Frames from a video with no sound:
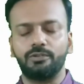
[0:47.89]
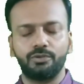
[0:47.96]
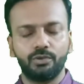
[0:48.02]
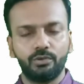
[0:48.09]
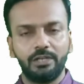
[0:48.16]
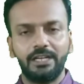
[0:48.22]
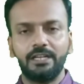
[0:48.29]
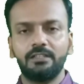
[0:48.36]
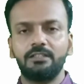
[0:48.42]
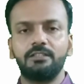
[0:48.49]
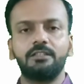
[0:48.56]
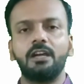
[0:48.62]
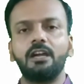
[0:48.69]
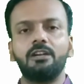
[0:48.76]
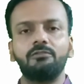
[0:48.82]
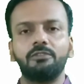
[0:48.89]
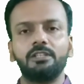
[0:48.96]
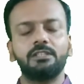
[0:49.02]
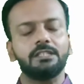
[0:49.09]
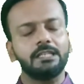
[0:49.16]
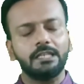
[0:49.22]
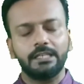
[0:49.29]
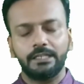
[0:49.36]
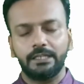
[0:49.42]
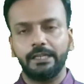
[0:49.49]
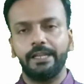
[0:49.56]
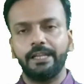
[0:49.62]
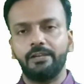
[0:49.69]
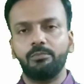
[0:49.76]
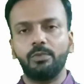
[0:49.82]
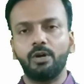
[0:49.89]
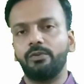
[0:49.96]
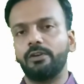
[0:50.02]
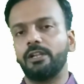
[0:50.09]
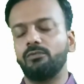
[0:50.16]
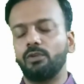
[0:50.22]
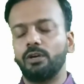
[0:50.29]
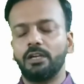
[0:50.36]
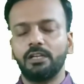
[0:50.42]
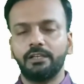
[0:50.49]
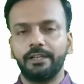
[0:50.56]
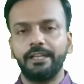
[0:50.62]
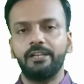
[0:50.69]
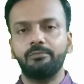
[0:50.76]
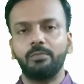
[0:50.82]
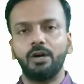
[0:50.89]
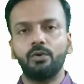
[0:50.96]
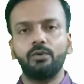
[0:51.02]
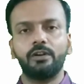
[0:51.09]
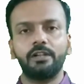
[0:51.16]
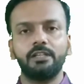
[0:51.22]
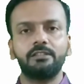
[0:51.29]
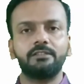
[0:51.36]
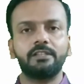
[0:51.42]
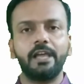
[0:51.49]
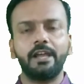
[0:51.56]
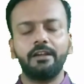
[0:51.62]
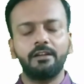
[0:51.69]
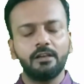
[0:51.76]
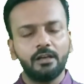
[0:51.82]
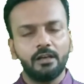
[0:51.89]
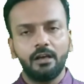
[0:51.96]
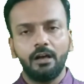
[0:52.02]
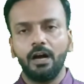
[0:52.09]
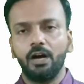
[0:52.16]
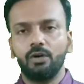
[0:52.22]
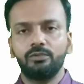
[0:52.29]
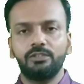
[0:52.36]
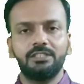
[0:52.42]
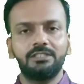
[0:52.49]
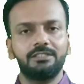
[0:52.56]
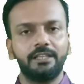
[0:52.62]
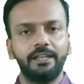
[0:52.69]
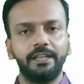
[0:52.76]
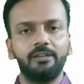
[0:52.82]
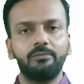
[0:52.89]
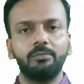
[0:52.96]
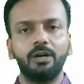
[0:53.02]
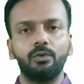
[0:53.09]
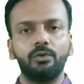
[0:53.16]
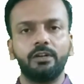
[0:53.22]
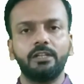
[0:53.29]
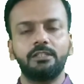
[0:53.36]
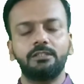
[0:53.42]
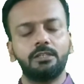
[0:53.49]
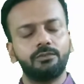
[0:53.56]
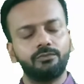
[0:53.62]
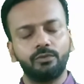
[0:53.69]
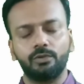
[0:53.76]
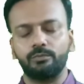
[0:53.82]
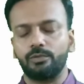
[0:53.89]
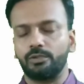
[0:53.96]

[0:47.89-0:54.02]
So let us start with grain boundary. What are grain boundaries and how these grain boundaries are formed?